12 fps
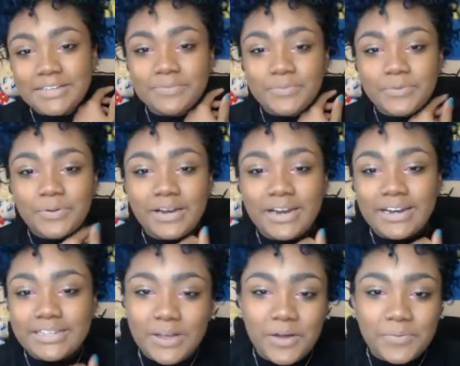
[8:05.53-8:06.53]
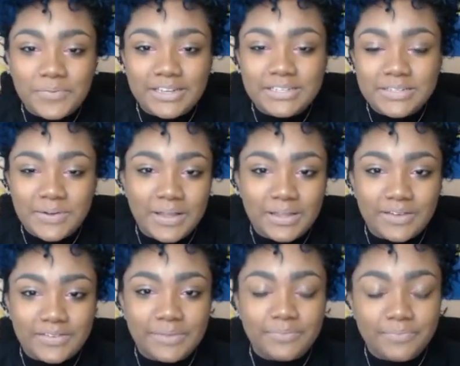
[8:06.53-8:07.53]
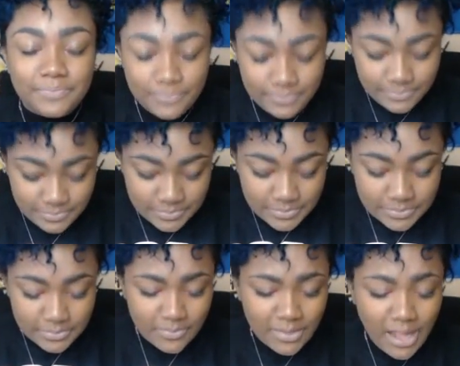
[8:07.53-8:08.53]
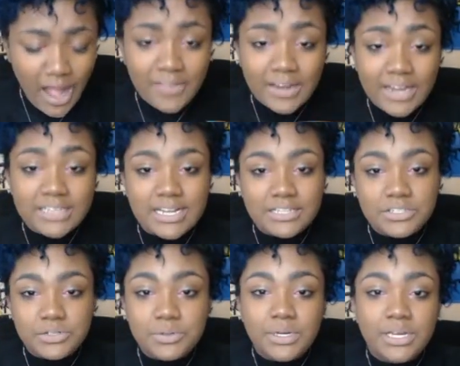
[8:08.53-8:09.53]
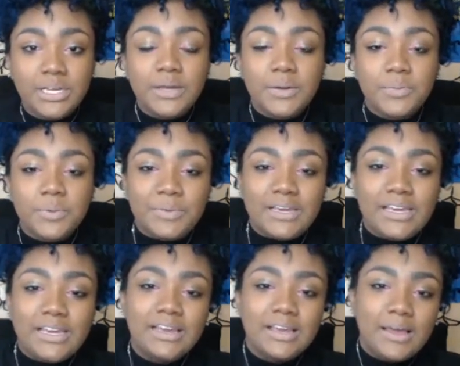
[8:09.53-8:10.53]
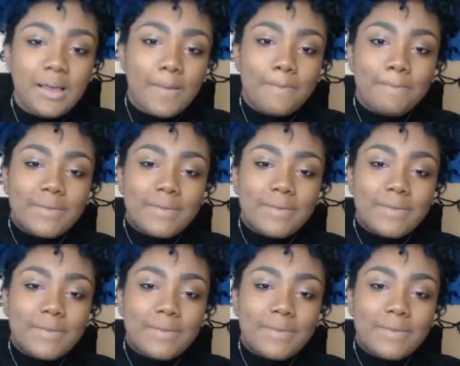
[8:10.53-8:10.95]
Moon, and it's on me, so I love it. The next tattoo would be my